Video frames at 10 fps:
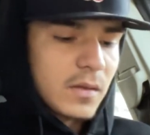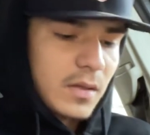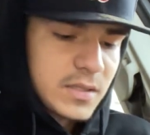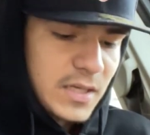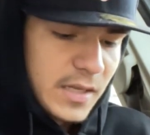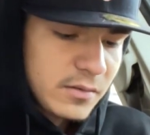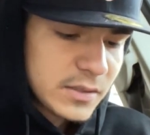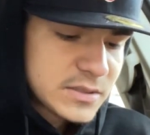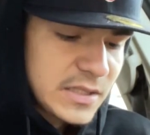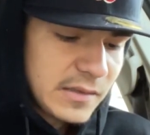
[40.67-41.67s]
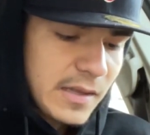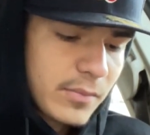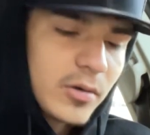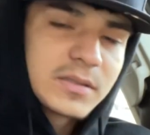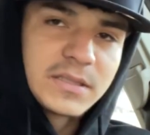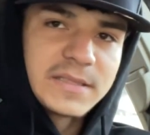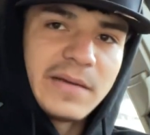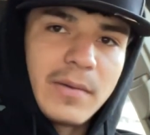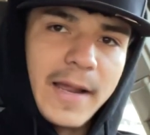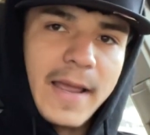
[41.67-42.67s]
It's like you could tell they broke this
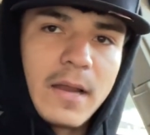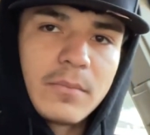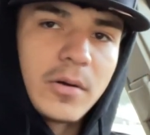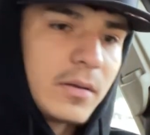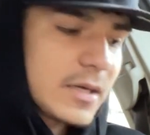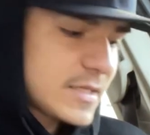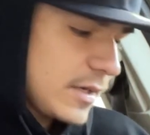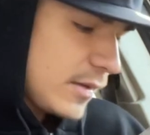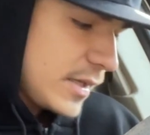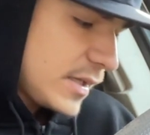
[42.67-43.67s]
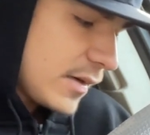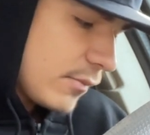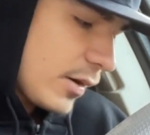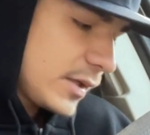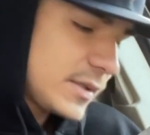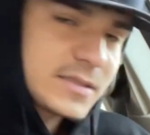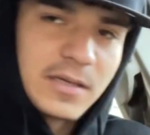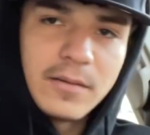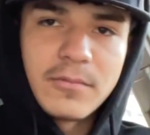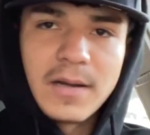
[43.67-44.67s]
up by hand, bro. You could tell they didn't break this
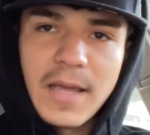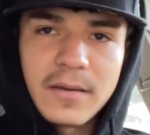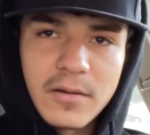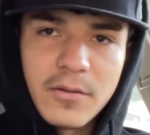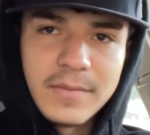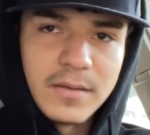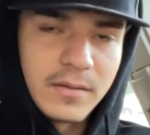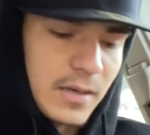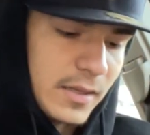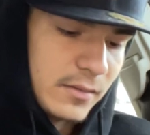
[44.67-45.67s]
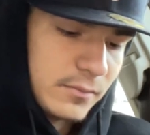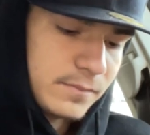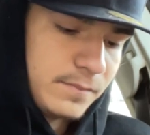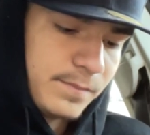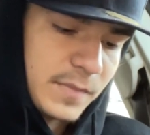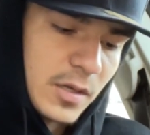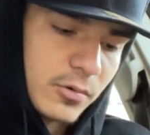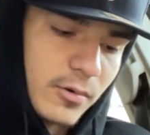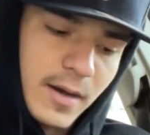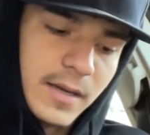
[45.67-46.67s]
up with like no like no
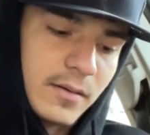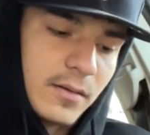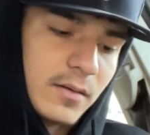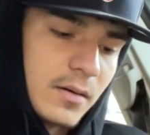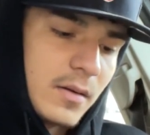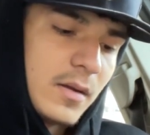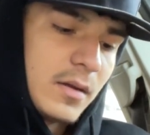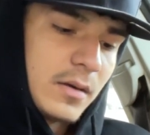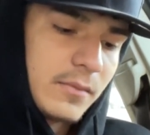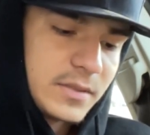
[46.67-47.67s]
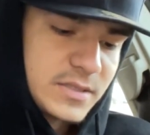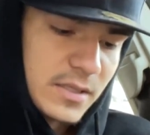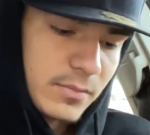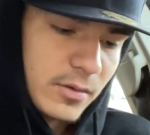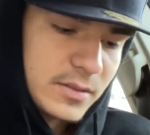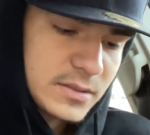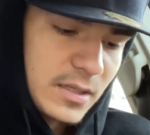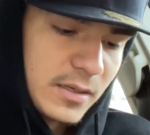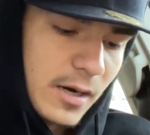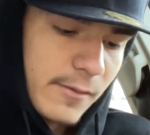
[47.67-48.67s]
grinder, no machine, bro. Cause
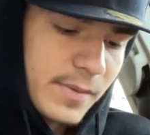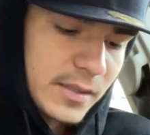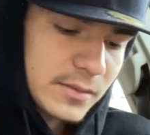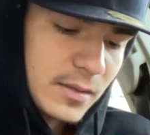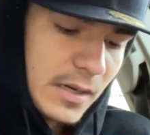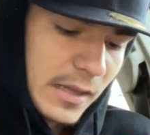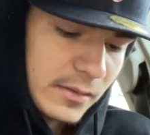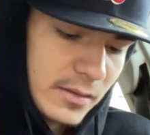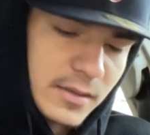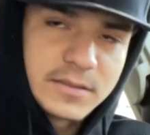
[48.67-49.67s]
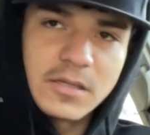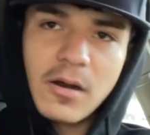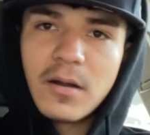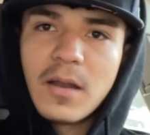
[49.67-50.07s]
look how big the like nugs are.